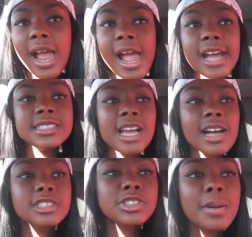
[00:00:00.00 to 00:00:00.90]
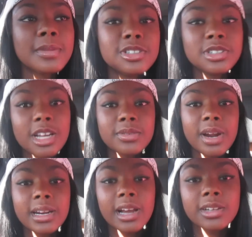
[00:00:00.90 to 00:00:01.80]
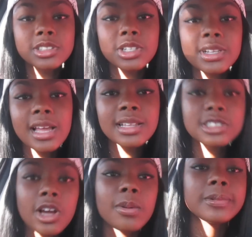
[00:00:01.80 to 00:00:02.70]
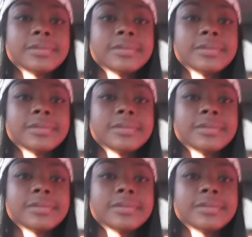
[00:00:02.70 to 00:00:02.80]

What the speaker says: And yeah, so I'm gonna do that right now. So yeah, let's go.